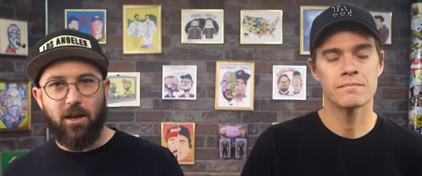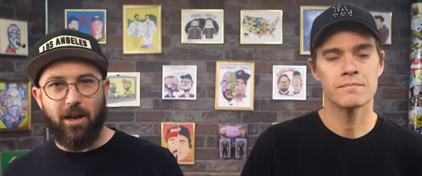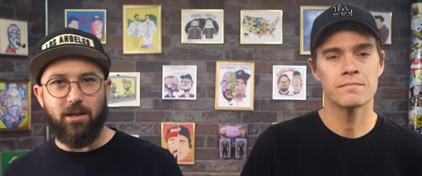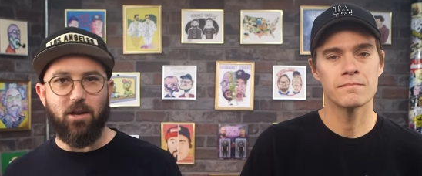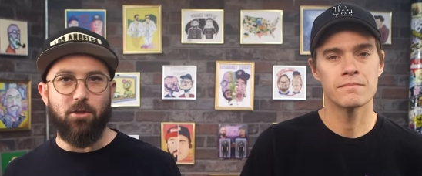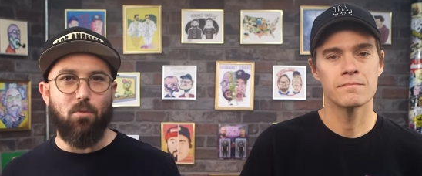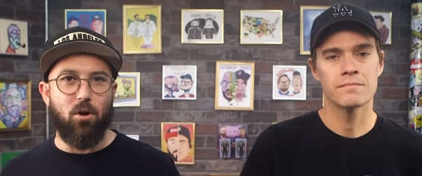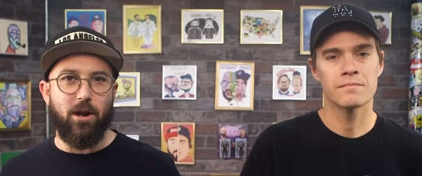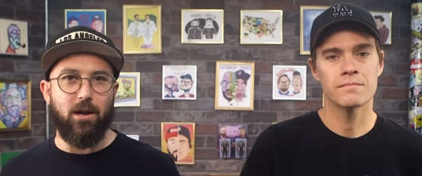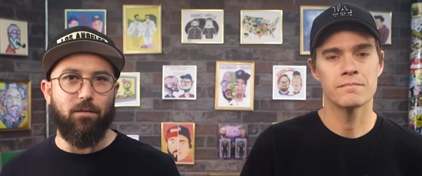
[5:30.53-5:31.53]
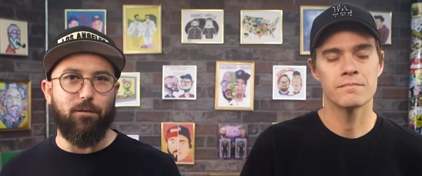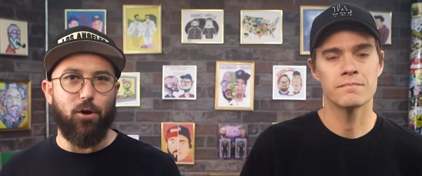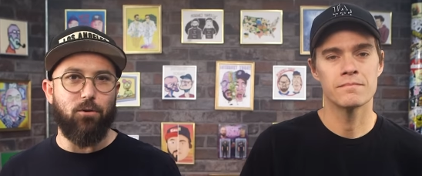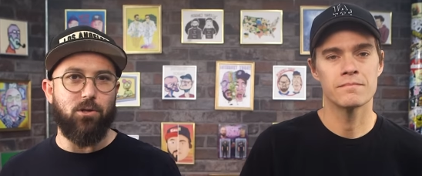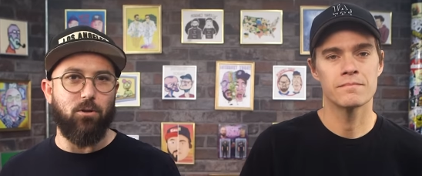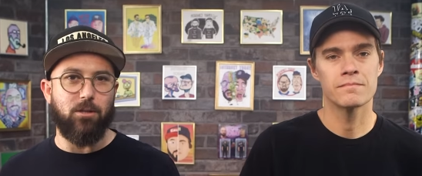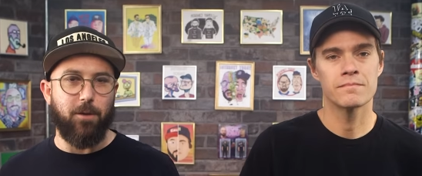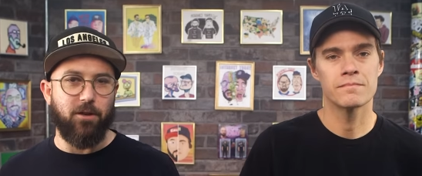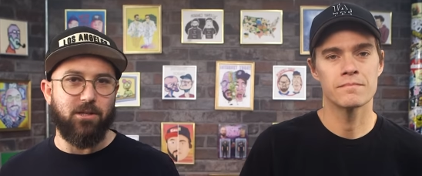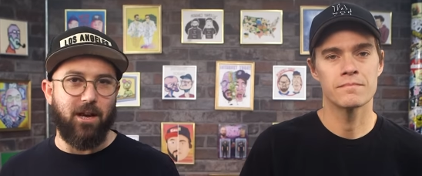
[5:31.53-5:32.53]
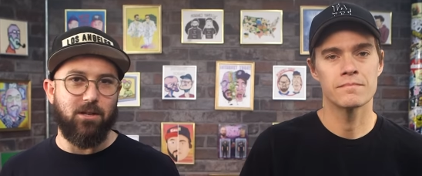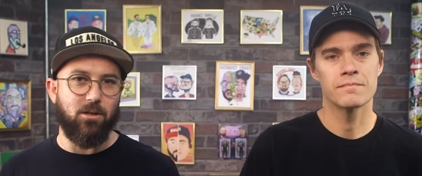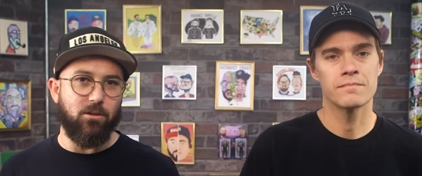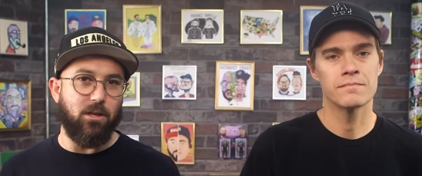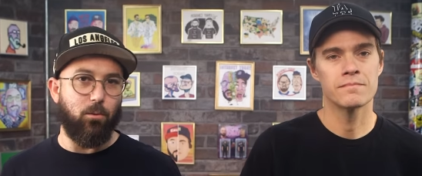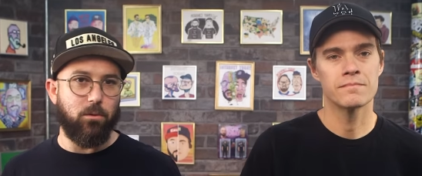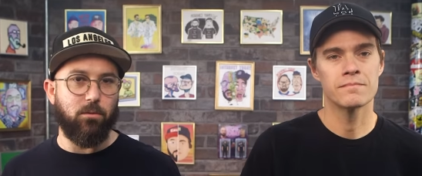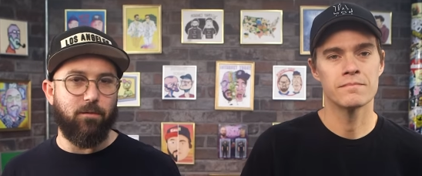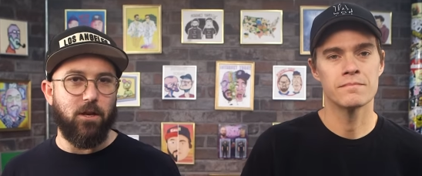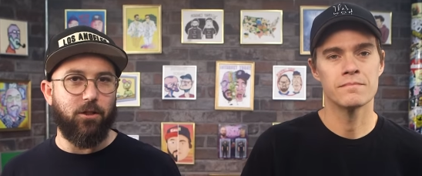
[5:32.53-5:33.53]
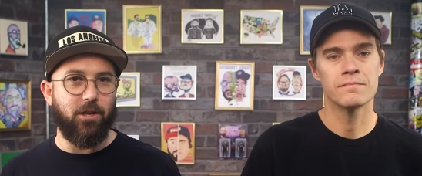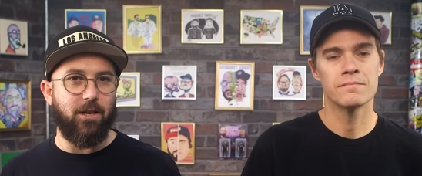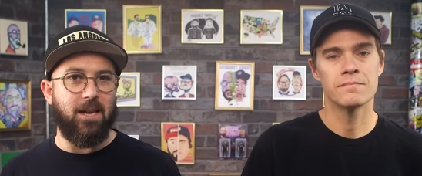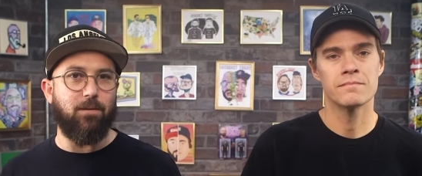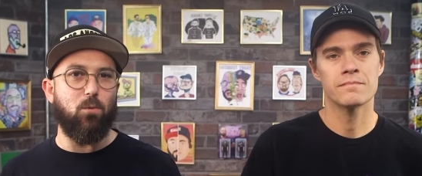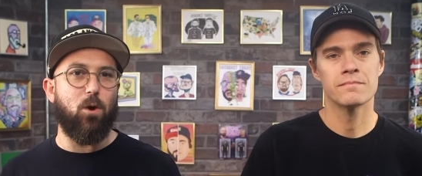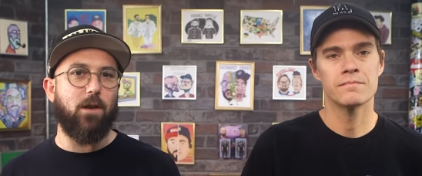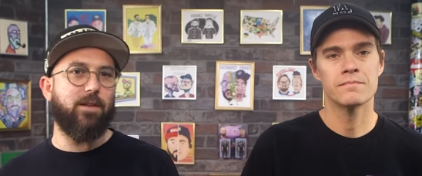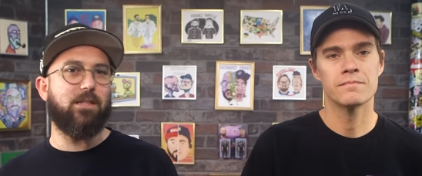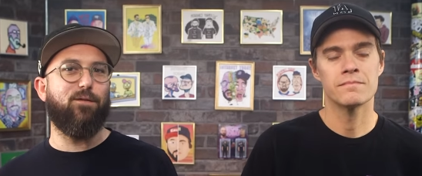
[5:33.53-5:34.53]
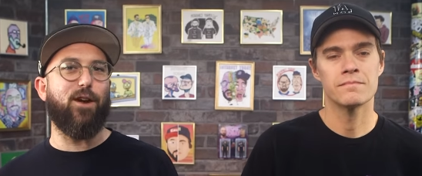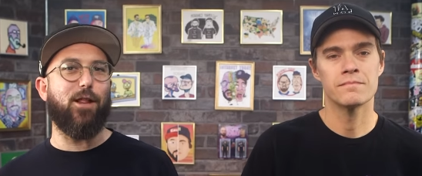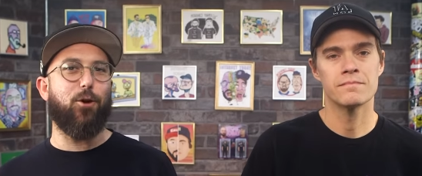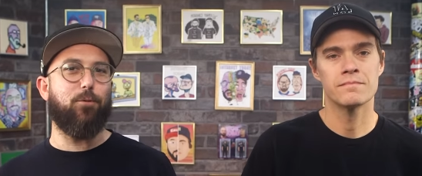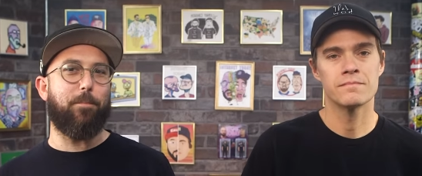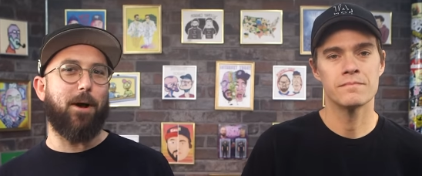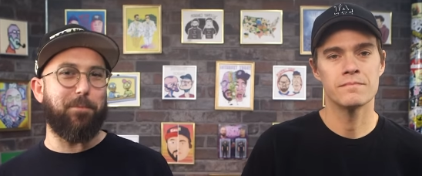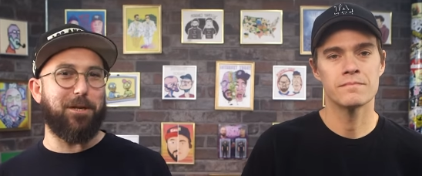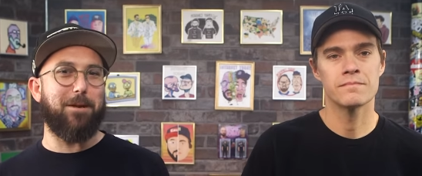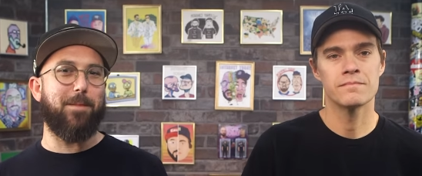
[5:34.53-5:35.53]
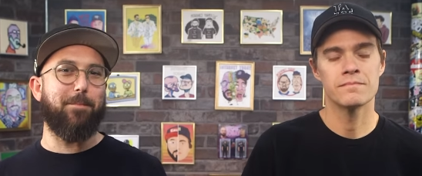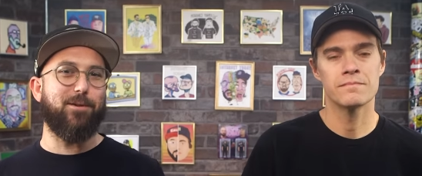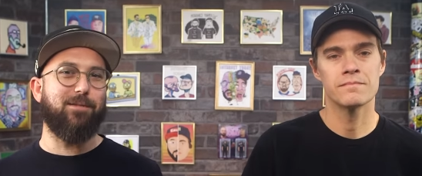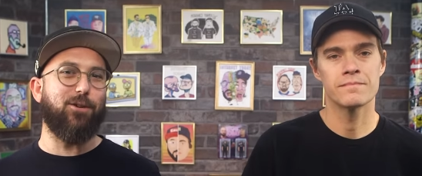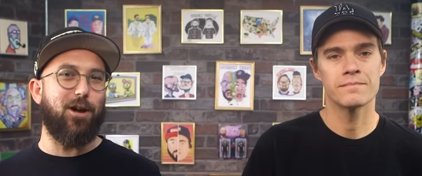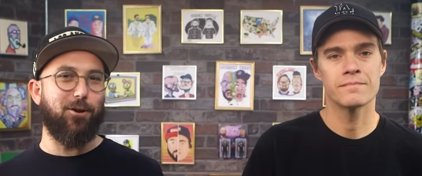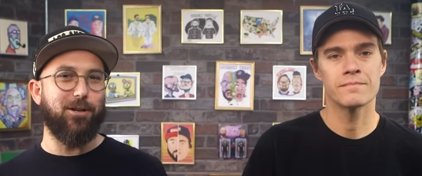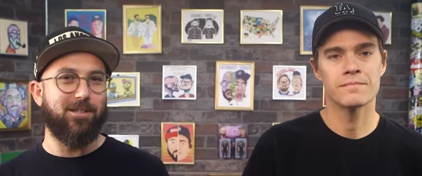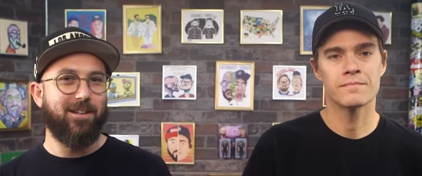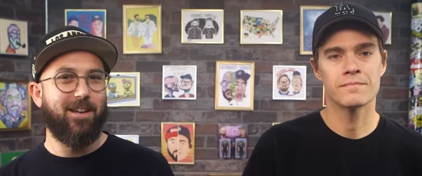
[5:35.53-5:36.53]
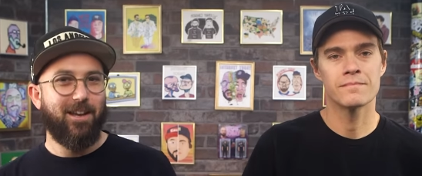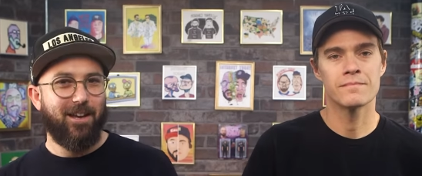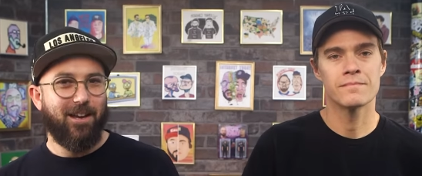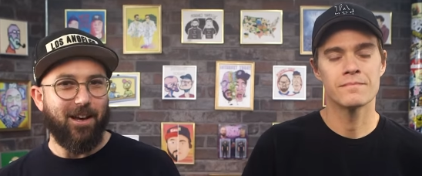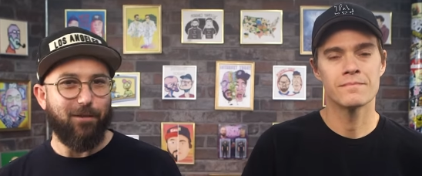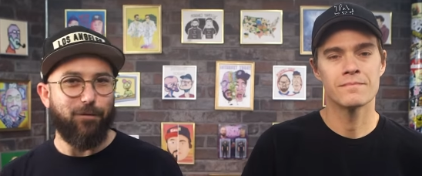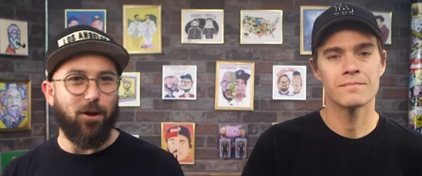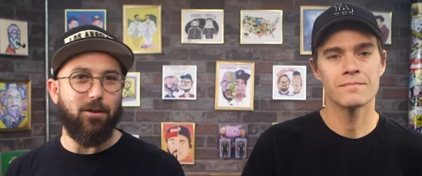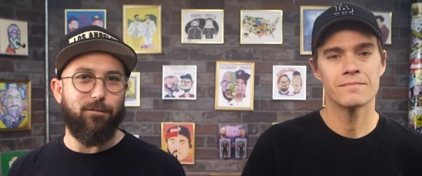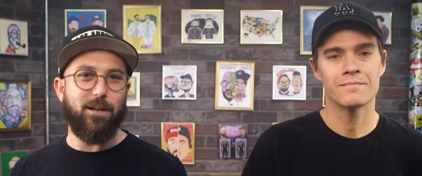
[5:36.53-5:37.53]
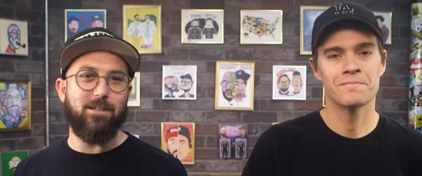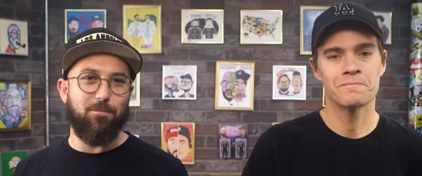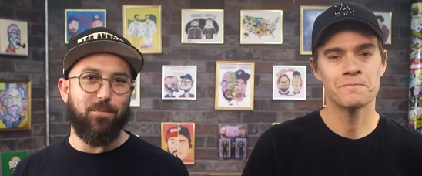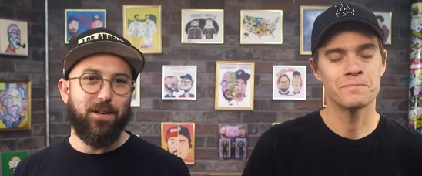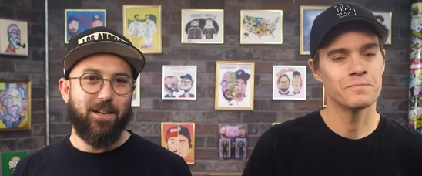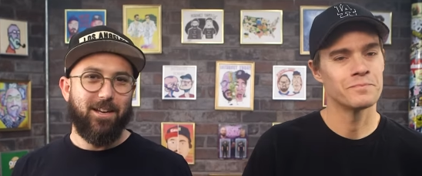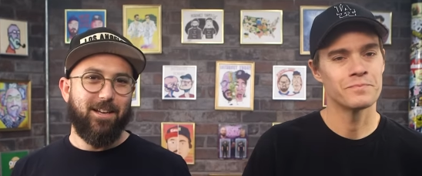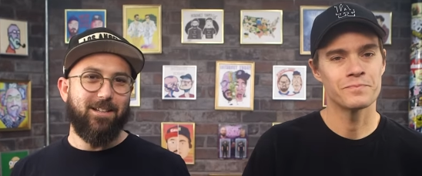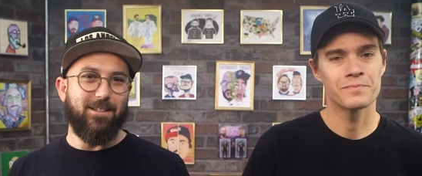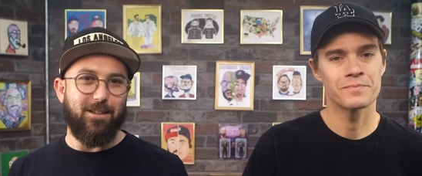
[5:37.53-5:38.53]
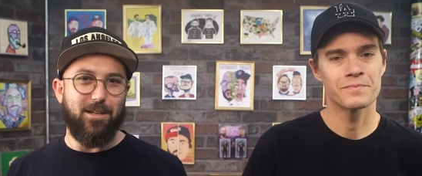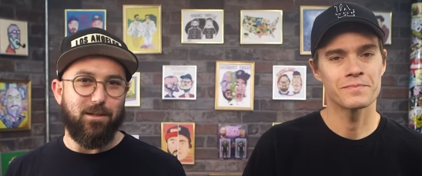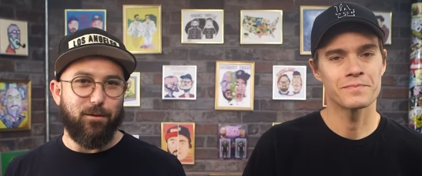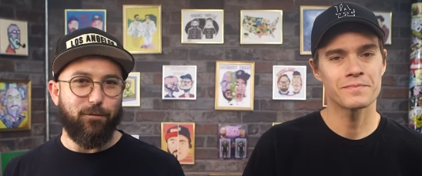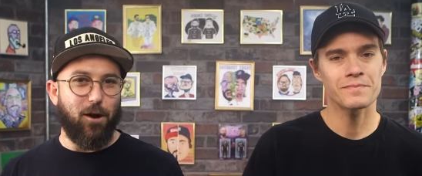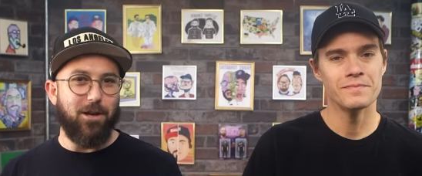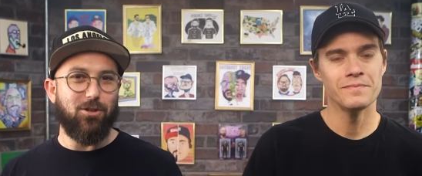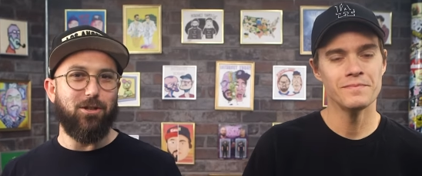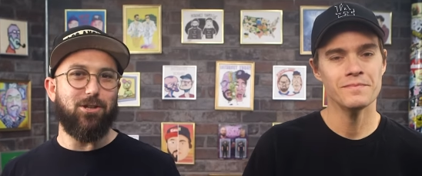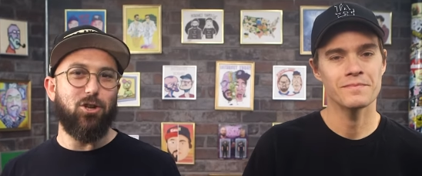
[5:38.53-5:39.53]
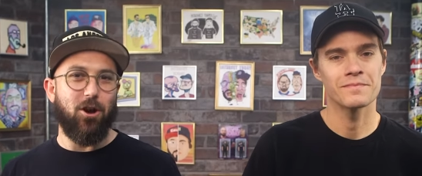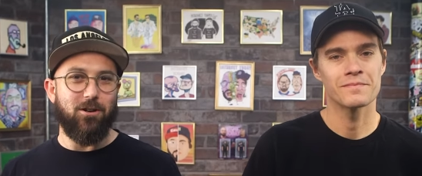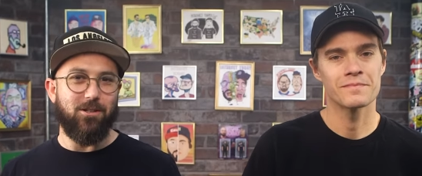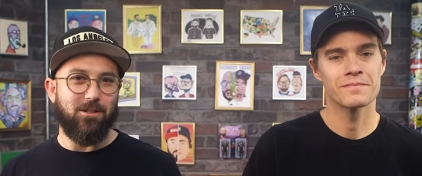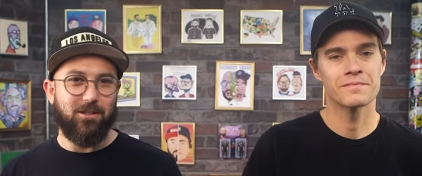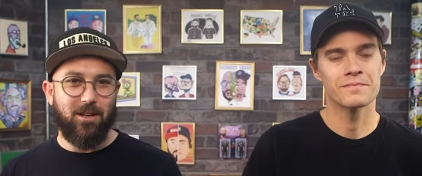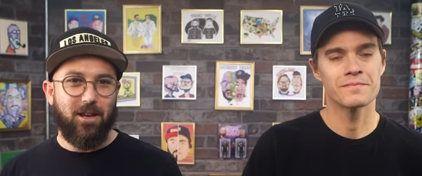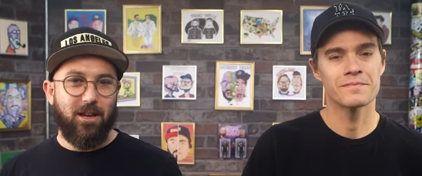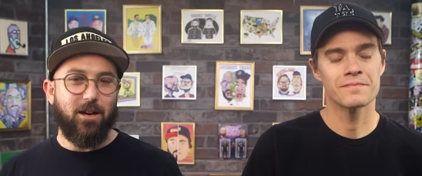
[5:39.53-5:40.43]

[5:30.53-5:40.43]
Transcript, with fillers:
Speaker 1: And on the morning of the vote to expel Santos, it was revealed that even one of his fellow Republican members of Congress had fallen victim to these fraudulent charges.